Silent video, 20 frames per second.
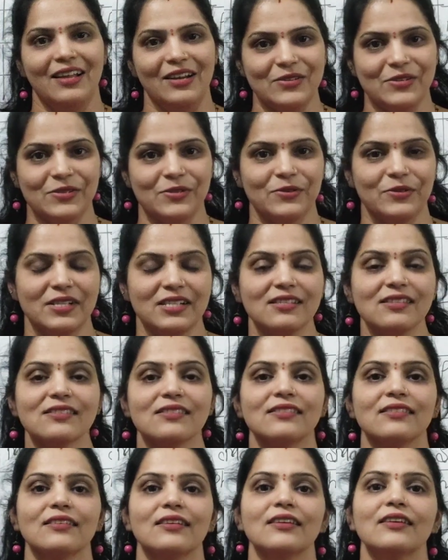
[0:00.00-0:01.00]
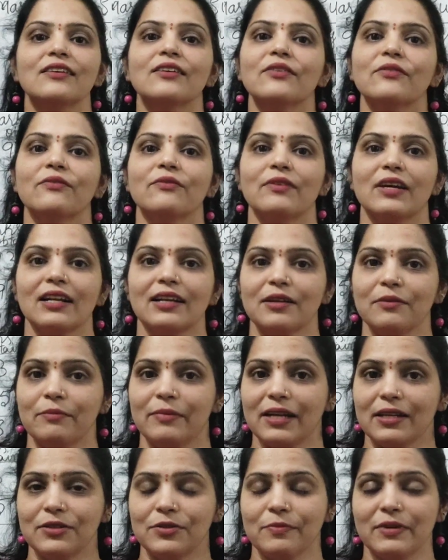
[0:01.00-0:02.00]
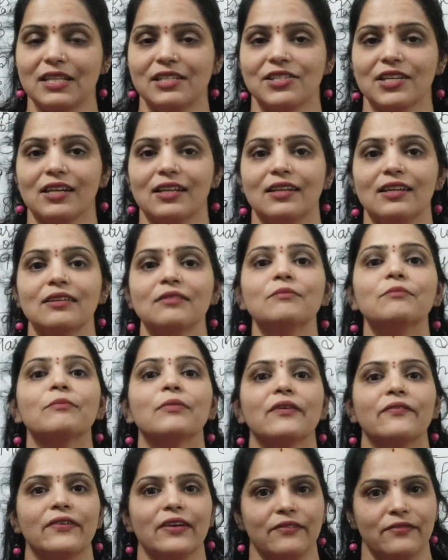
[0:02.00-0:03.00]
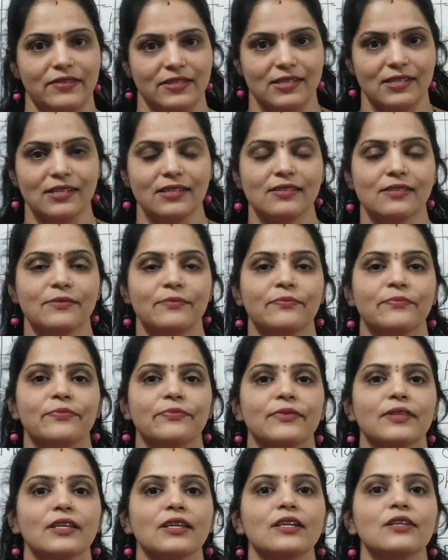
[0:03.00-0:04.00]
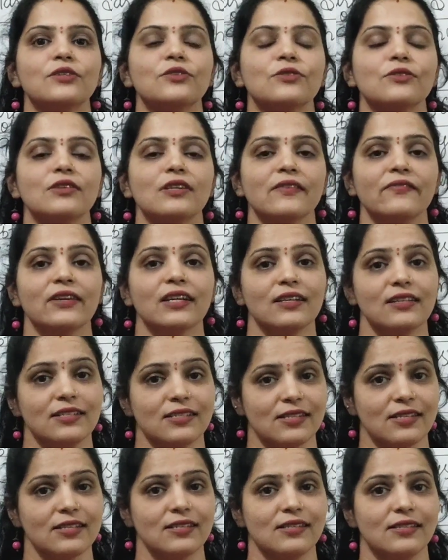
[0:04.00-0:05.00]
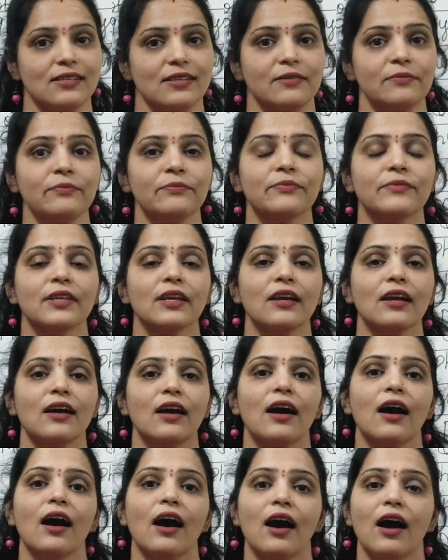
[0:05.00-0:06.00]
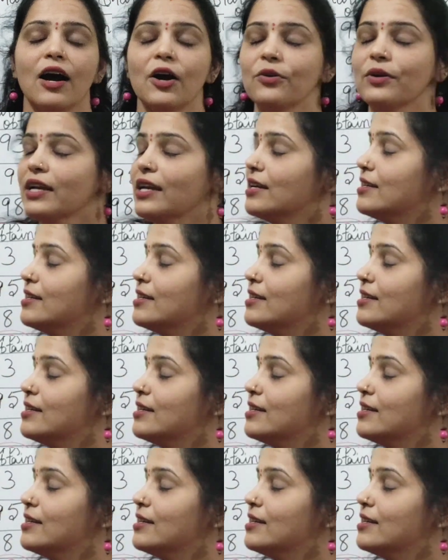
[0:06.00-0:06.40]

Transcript: Hello students, welcome back to my channel Bhavyaphysics. Today we are discussing how